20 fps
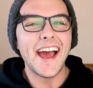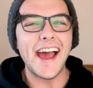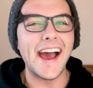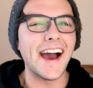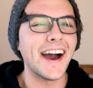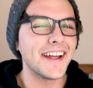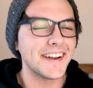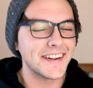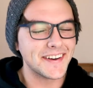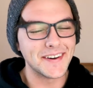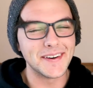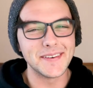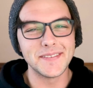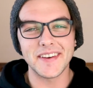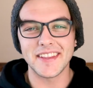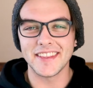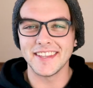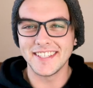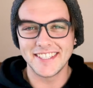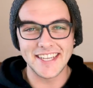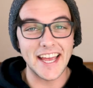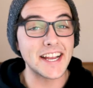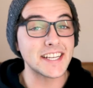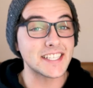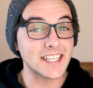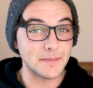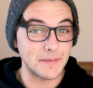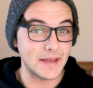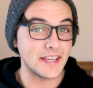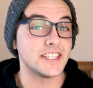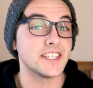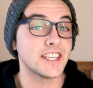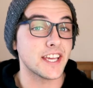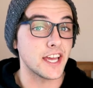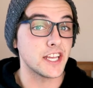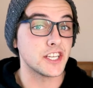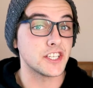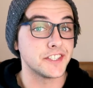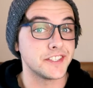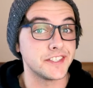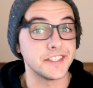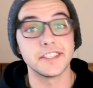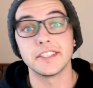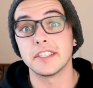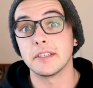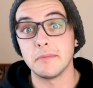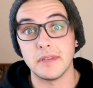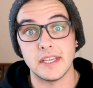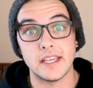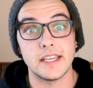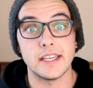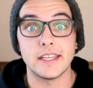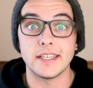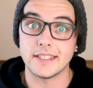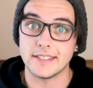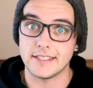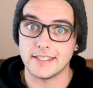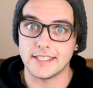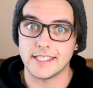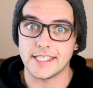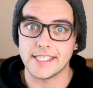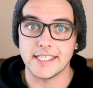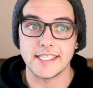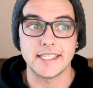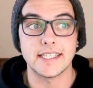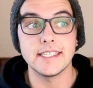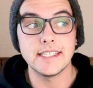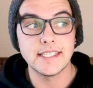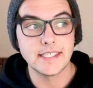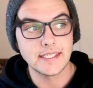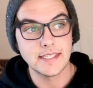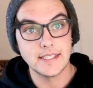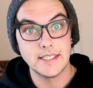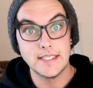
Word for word: out of the janked up education system here in Australia.